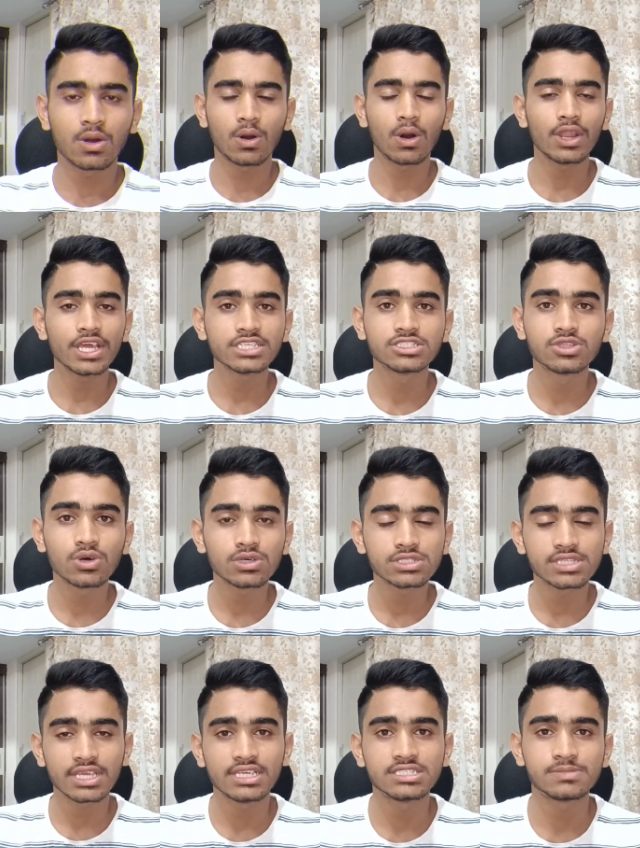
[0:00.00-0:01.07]
College
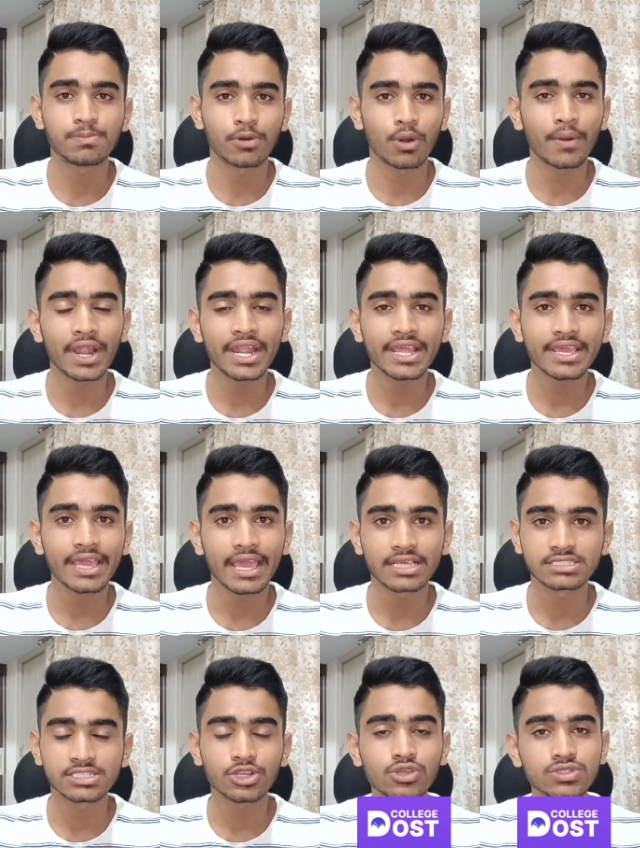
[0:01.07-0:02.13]
Dost is providing
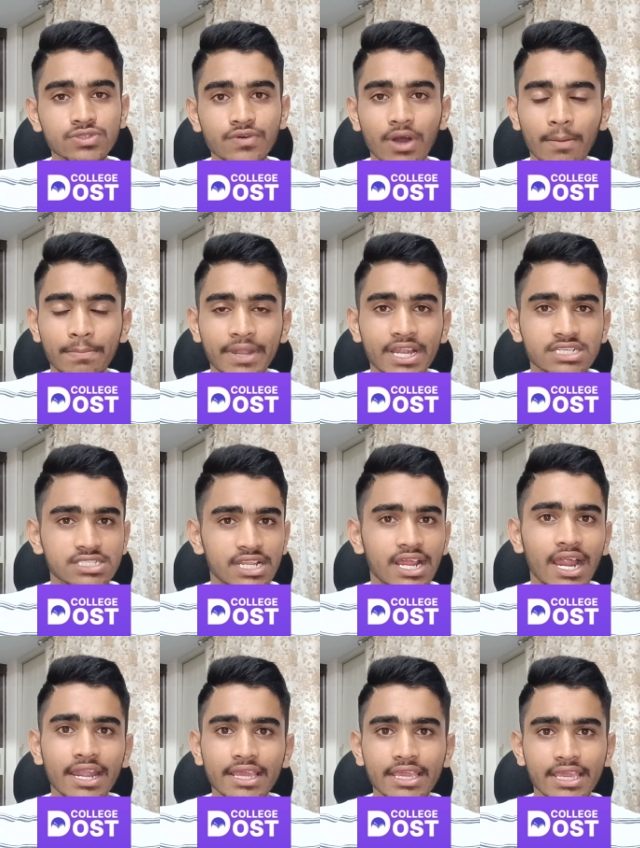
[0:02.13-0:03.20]
exclusive updates
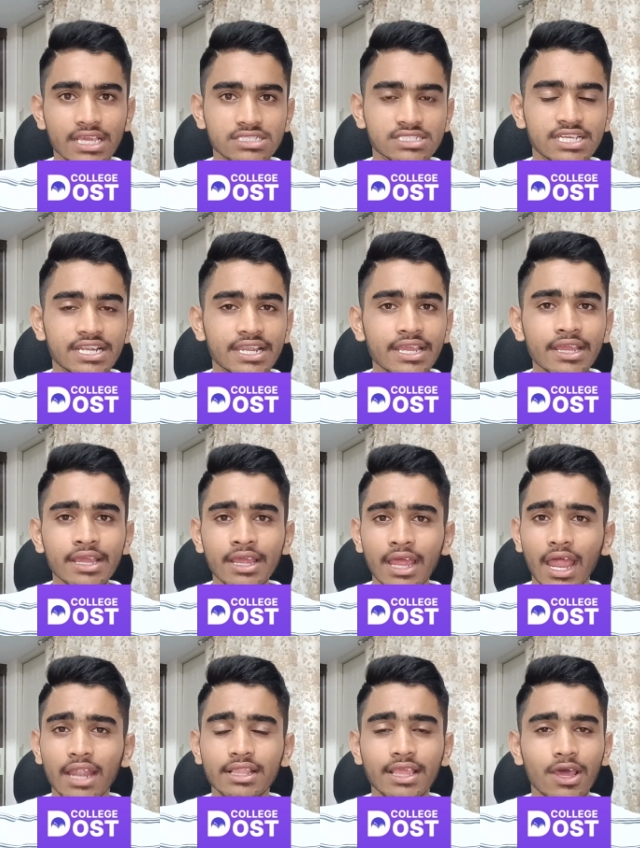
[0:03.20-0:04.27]
regarding KCET
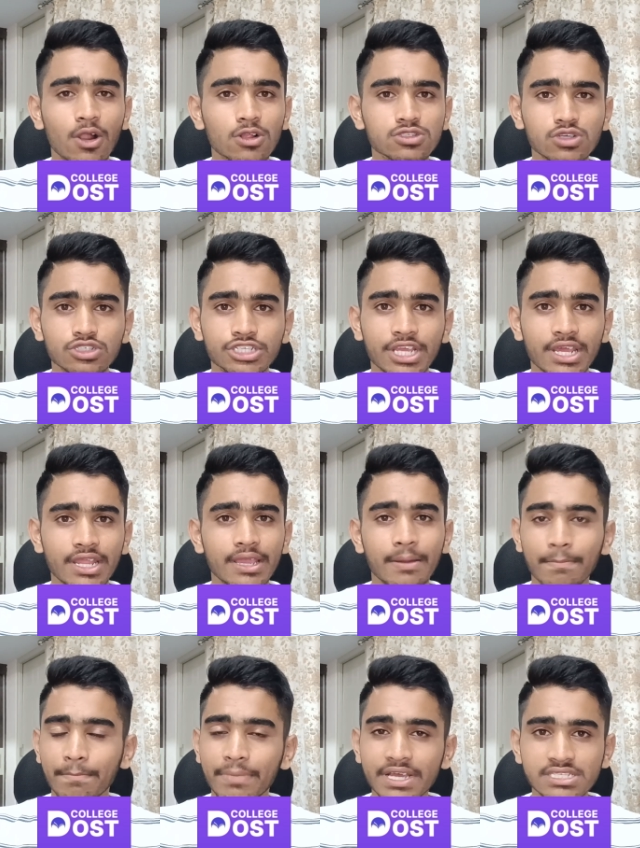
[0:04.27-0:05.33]
and they're also
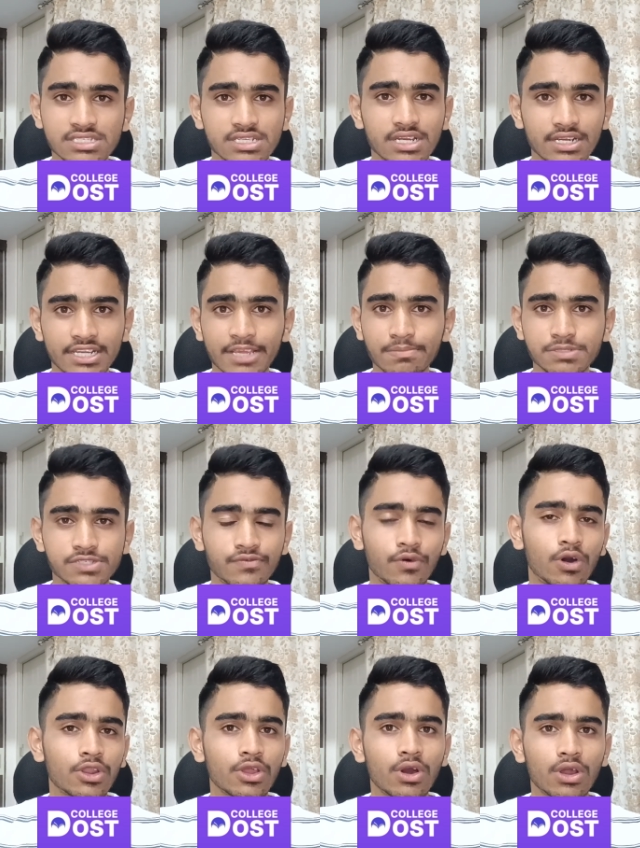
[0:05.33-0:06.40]
sharing best tips
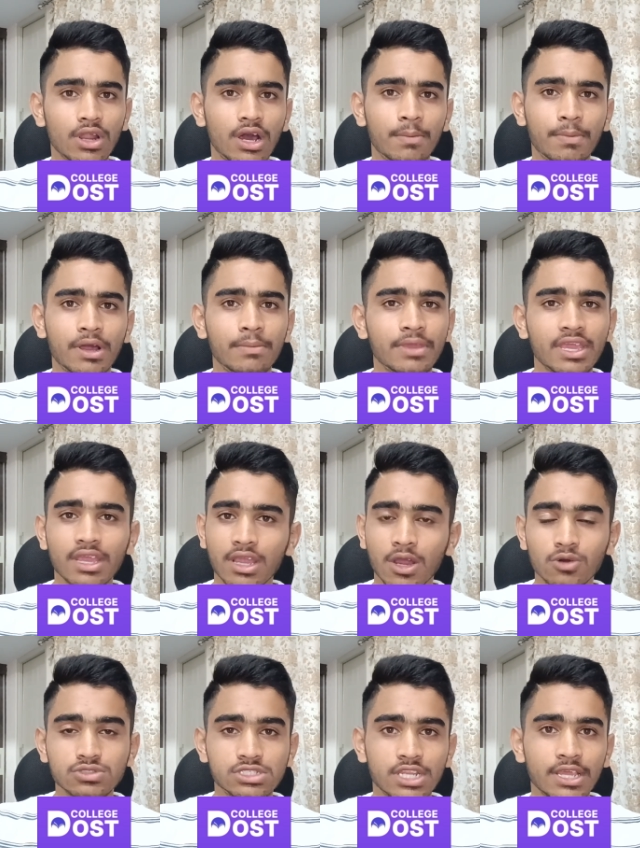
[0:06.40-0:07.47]
for your upcoming
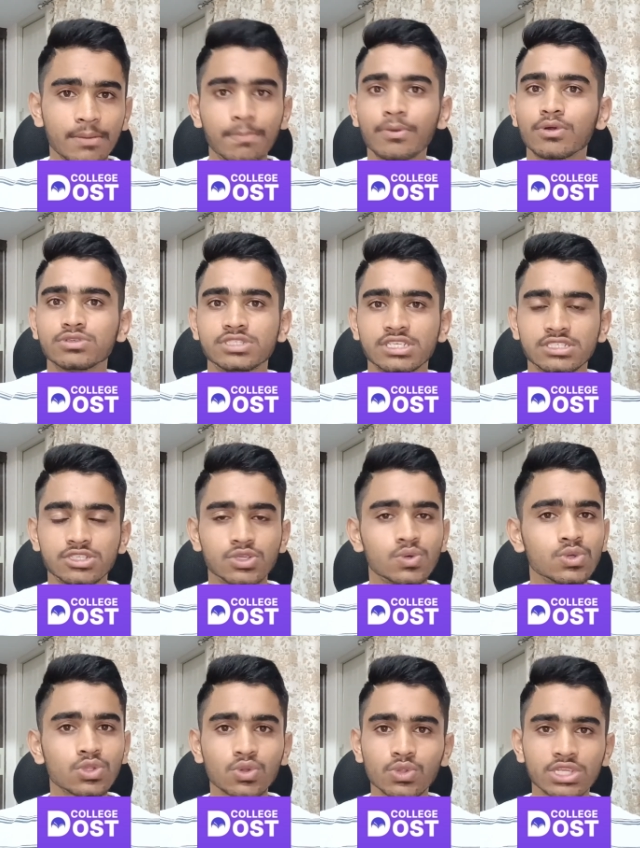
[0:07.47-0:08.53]
counseling process
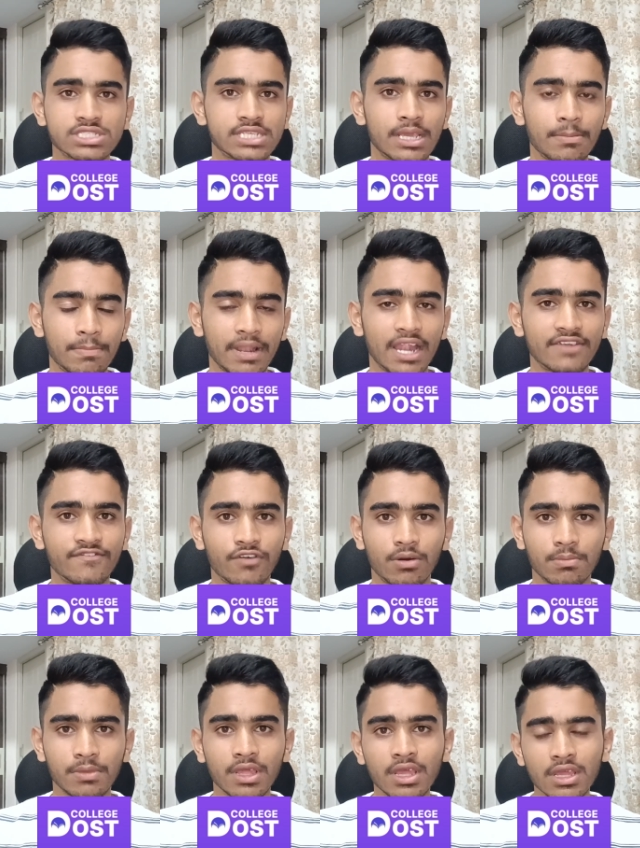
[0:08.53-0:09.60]
too through the same platform.
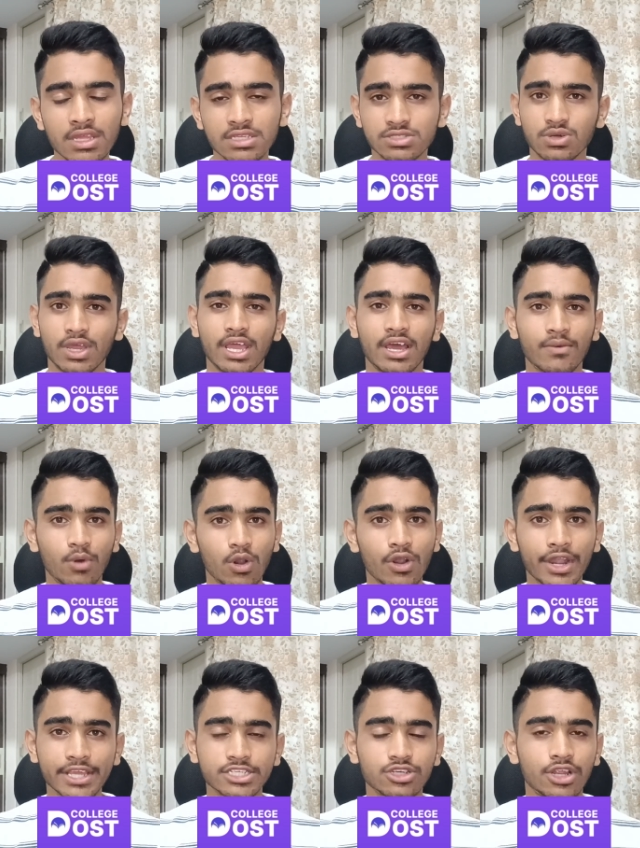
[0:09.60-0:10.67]
So I have
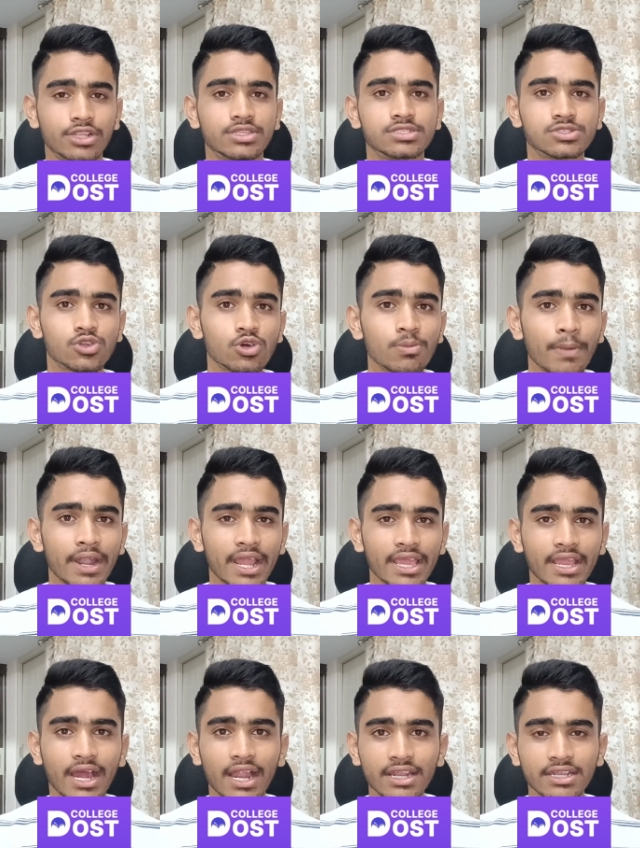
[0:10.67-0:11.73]
already joined this group and I
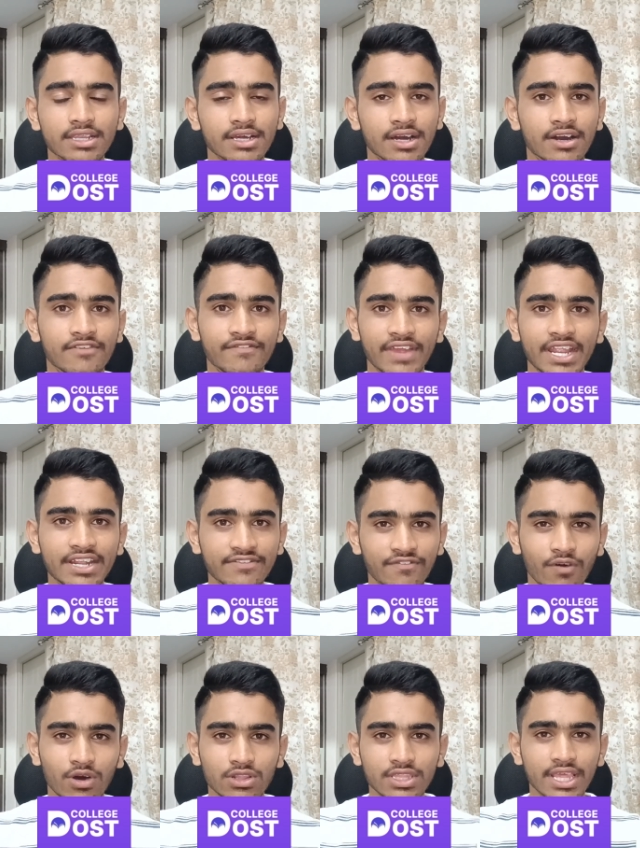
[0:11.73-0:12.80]
can't uh, wait
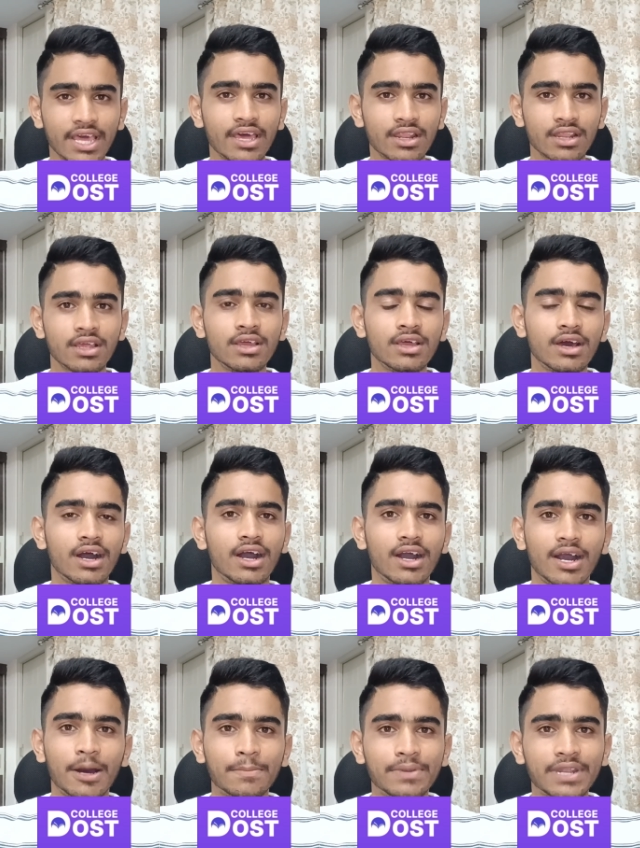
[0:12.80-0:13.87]
for their uh,